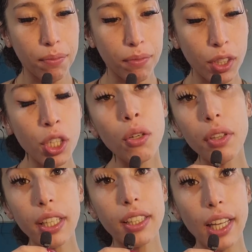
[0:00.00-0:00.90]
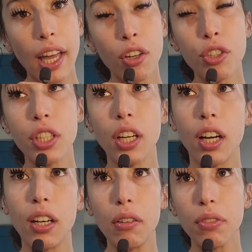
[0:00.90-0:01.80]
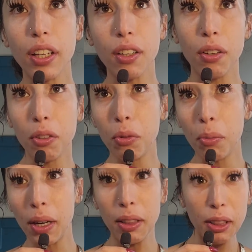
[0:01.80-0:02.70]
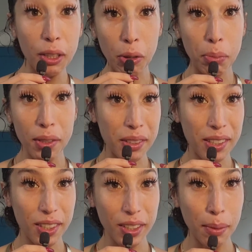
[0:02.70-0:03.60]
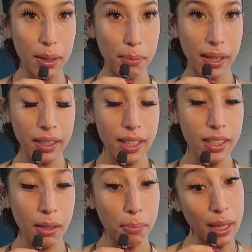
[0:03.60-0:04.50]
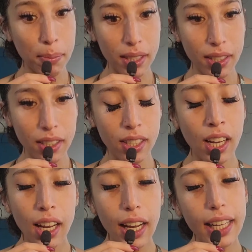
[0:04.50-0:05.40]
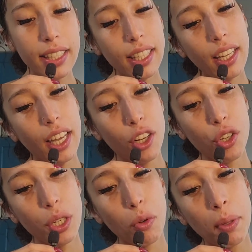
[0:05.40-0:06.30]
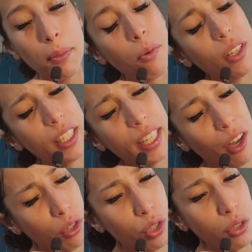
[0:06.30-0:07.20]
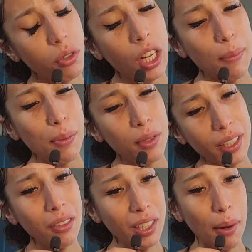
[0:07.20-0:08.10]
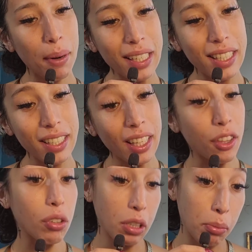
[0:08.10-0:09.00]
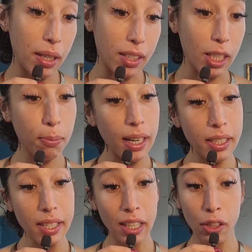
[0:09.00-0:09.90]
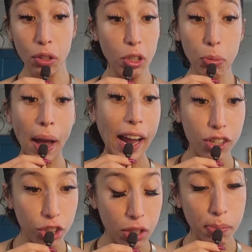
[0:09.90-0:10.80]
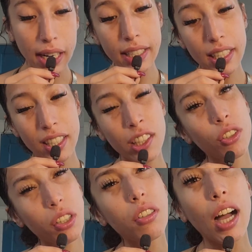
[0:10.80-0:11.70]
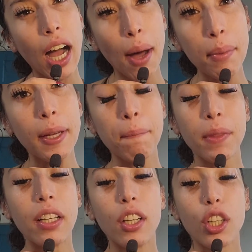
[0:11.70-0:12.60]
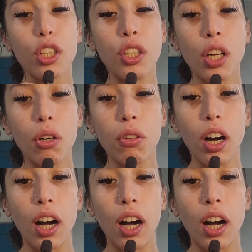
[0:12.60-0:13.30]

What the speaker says: you know, like the energy of like, oh, well, my little business is going to be a big business. It's that energy where people really doubted you. People are like, oh yeah, Pisces in their little business, Pisces in their little passion, Pisces in their little hobby, you know.